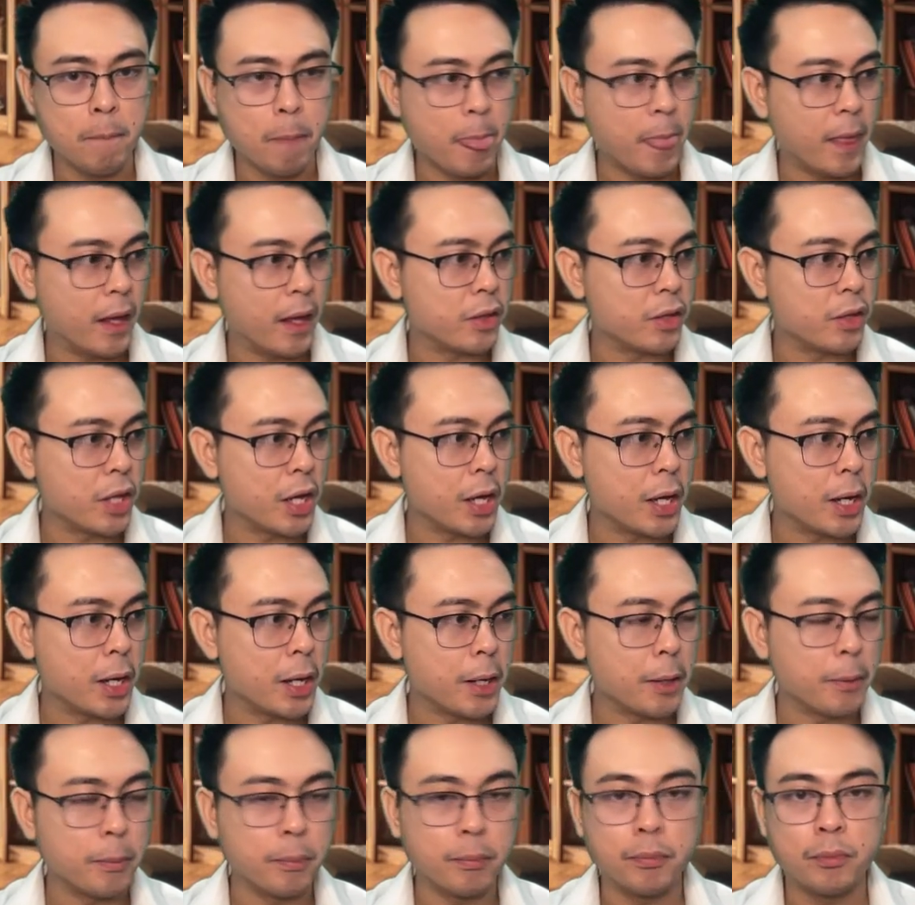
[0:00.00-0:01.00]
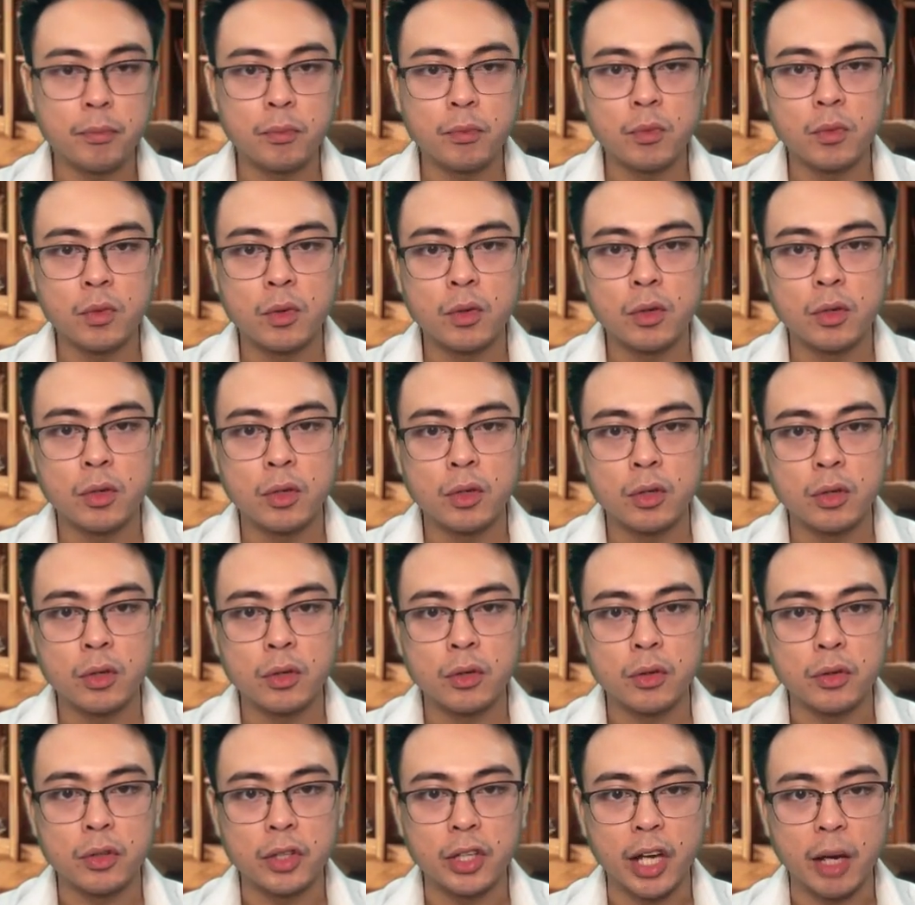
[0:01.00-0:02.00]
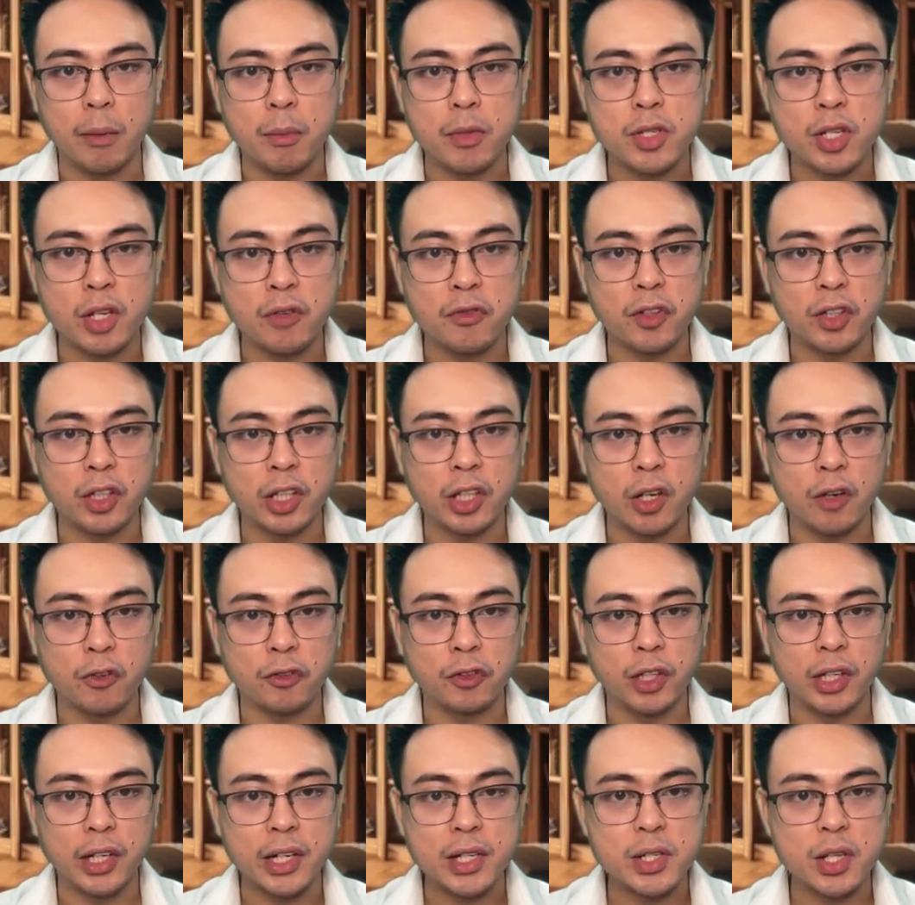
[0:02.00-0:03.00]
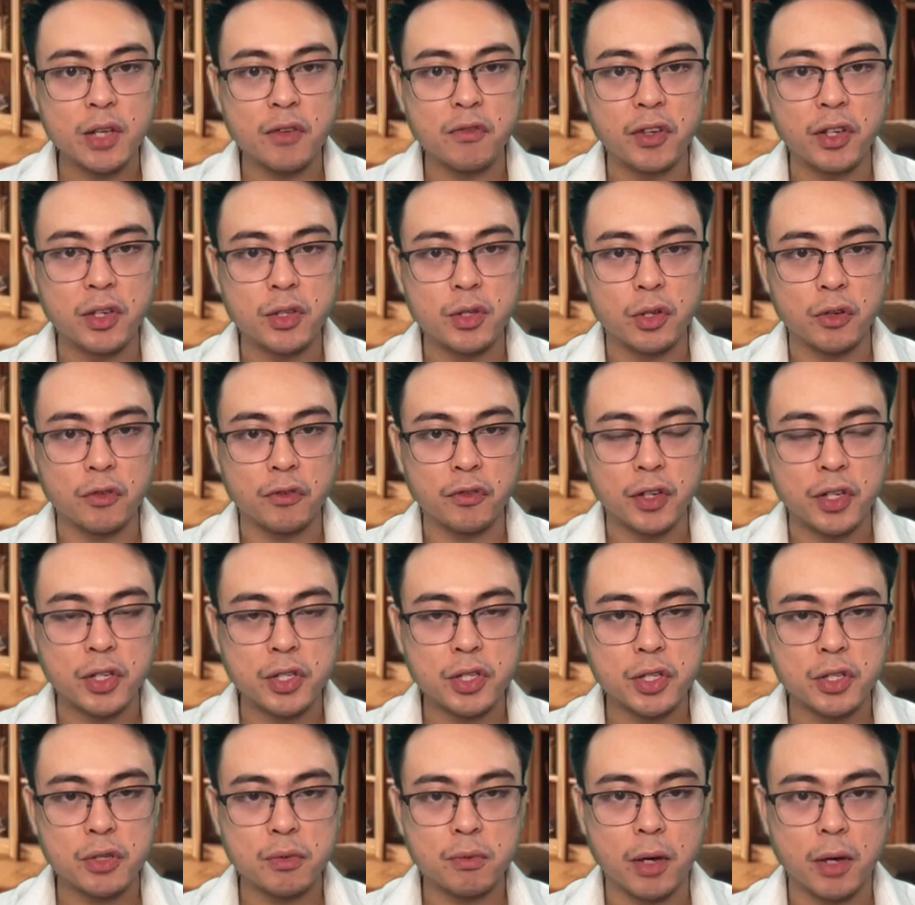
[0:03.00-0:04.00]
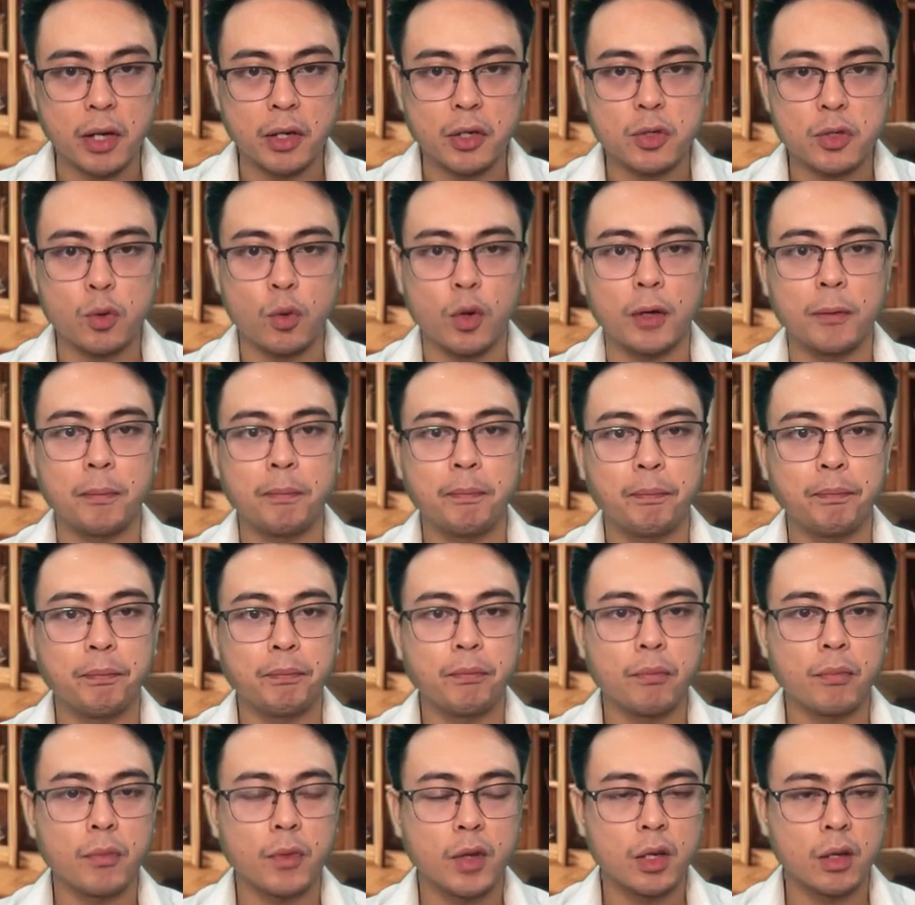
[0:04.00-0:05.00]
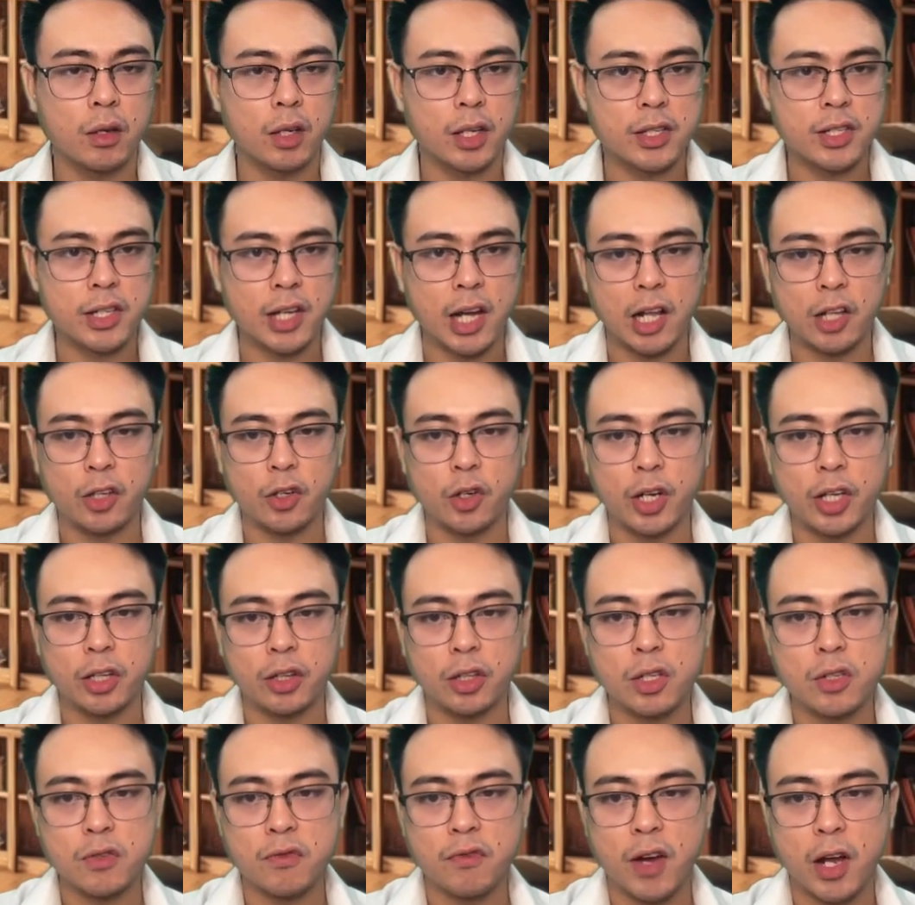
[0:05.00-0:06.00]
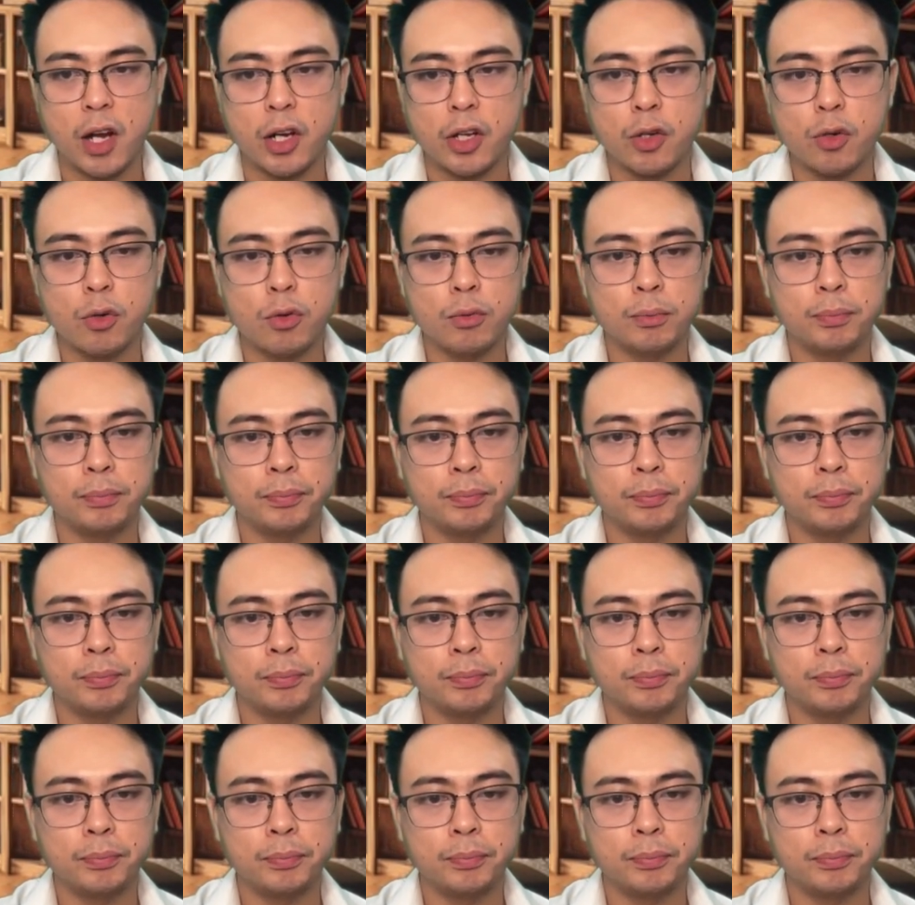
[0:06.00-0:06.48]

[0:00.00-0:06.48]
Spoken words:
And then the emissivity of the receiving surface, minus 1. Let's calculate this value.